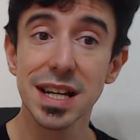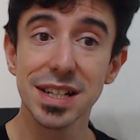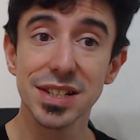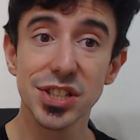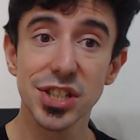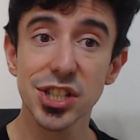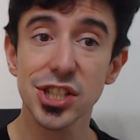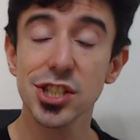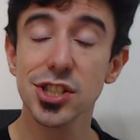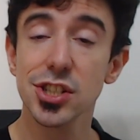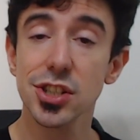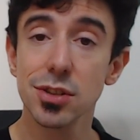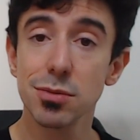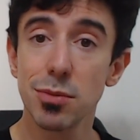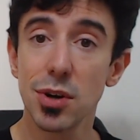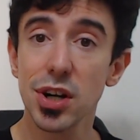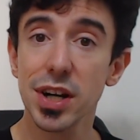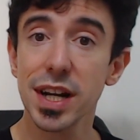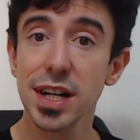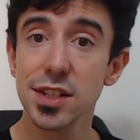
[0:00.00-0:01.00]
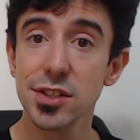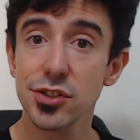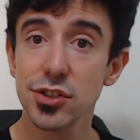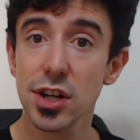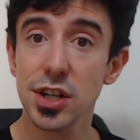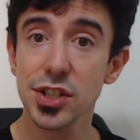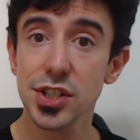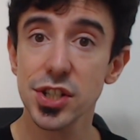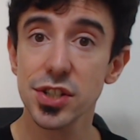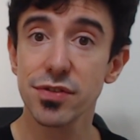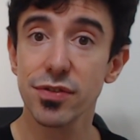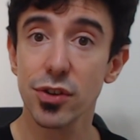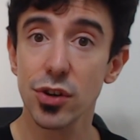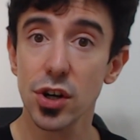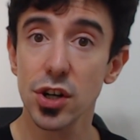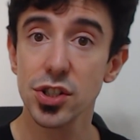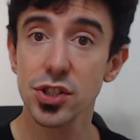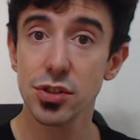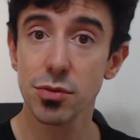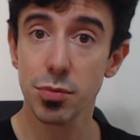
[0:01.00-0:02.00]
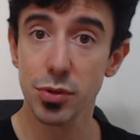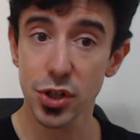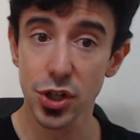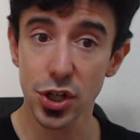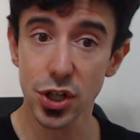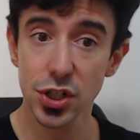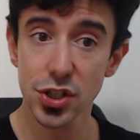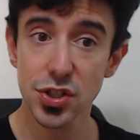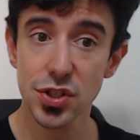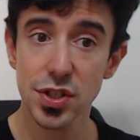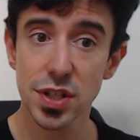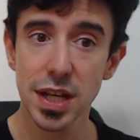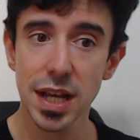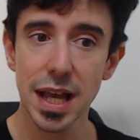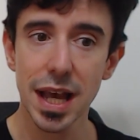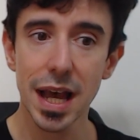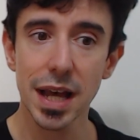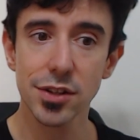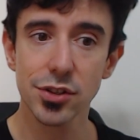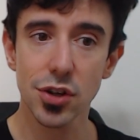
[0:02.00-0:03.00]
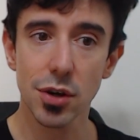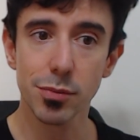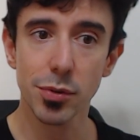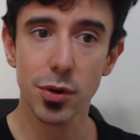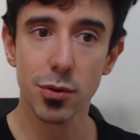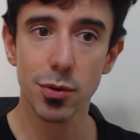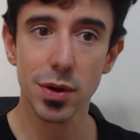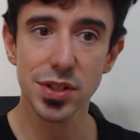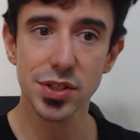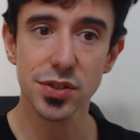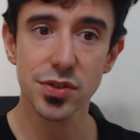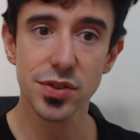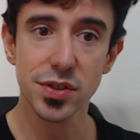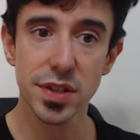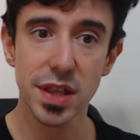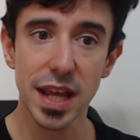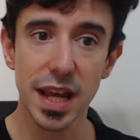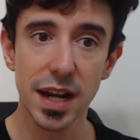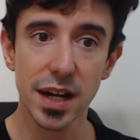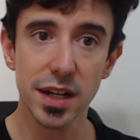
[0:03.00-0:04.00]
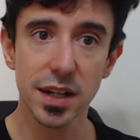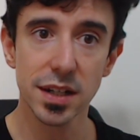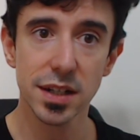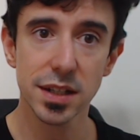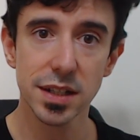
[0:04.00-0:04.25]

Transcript: Digital Marketing Strategies for Entrepreneurs, and drop your questions there.